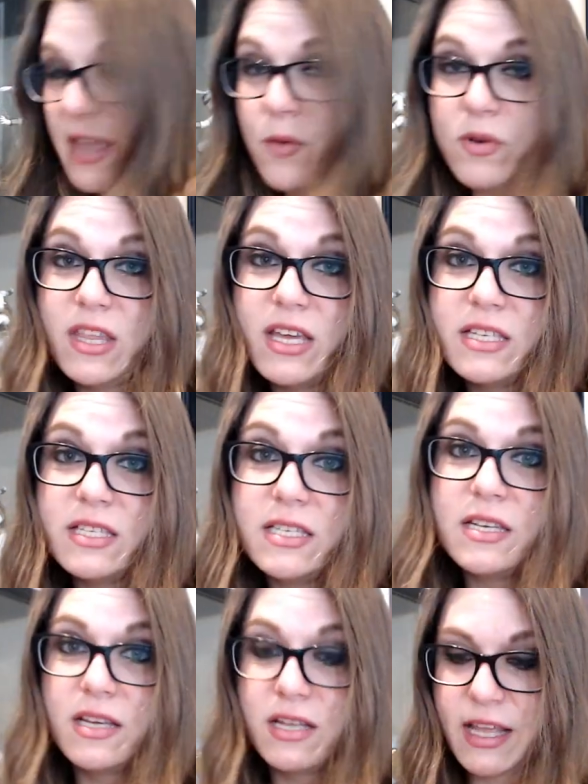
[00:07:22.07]
with these,
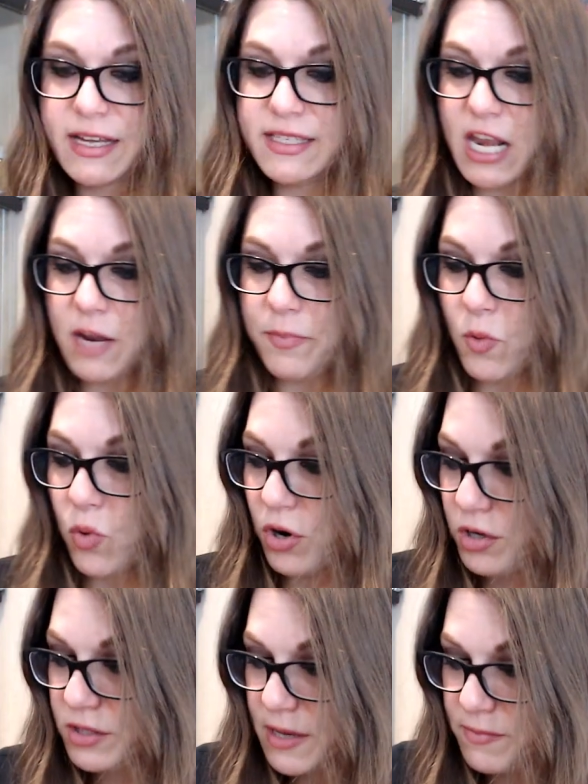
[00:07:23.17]
like set up a
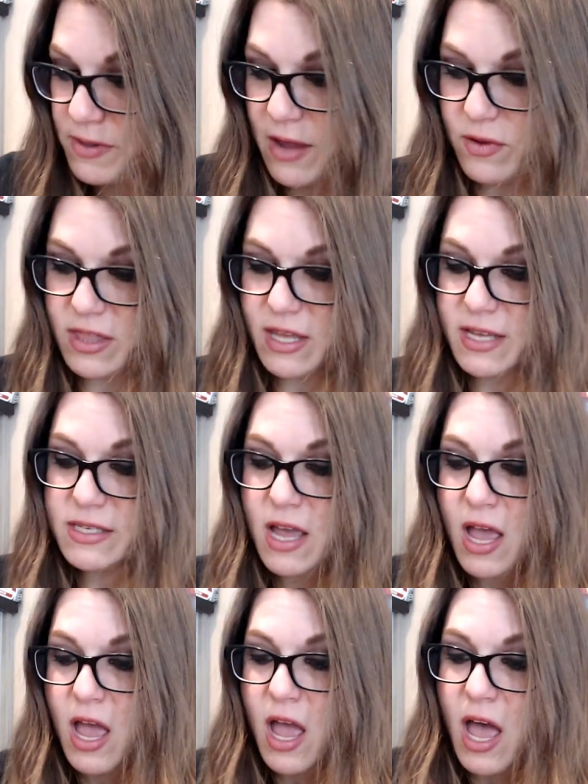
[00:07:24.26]
world and play with these,
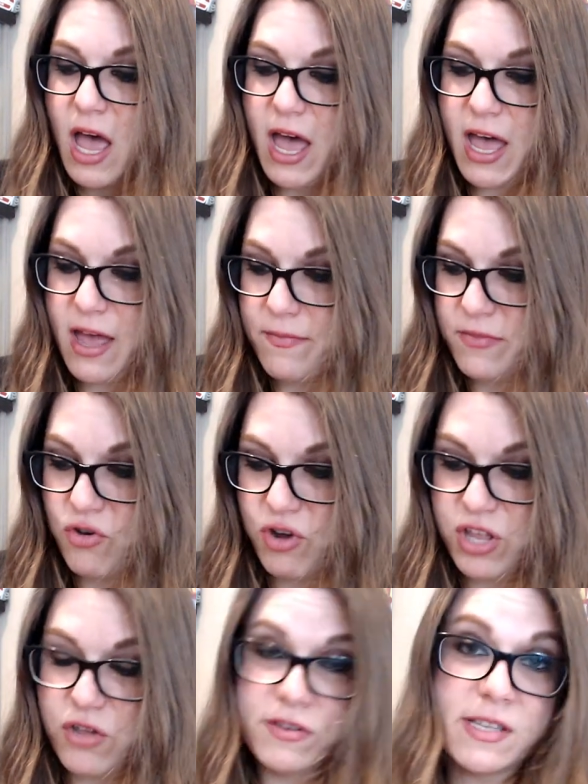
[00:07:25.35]
um, you
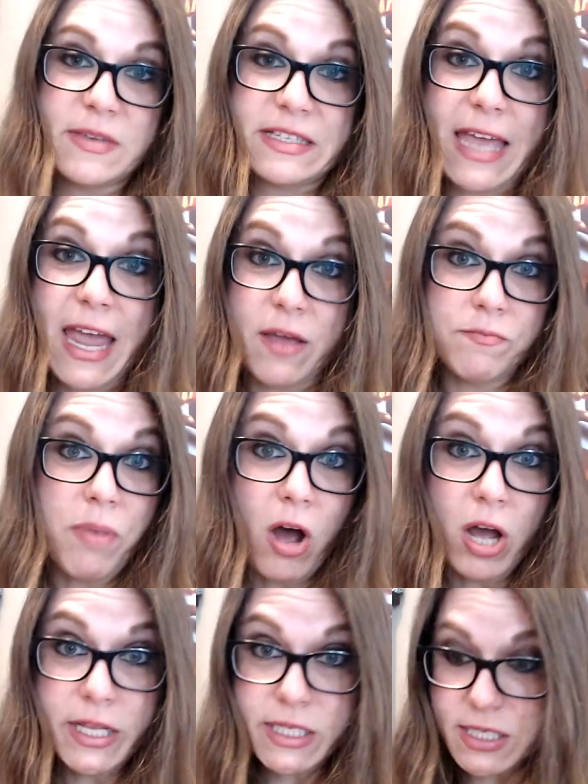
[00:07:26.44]
can use them as game
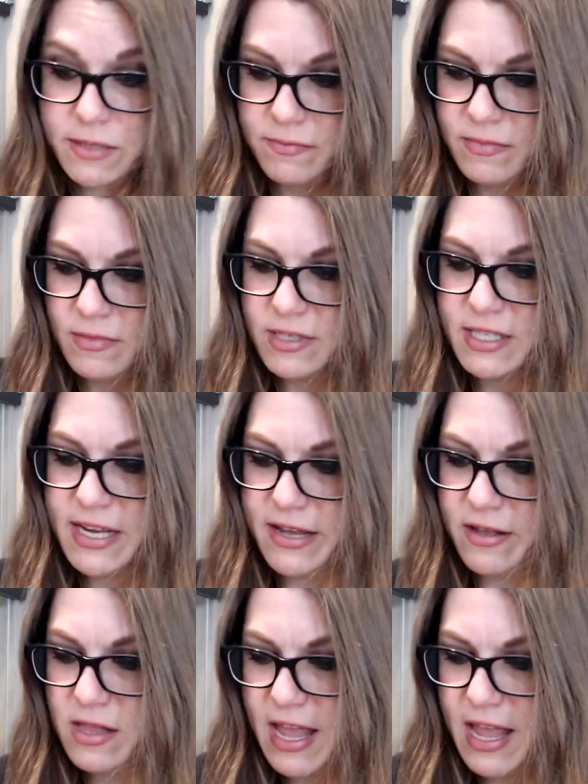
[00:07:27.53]
pawns still.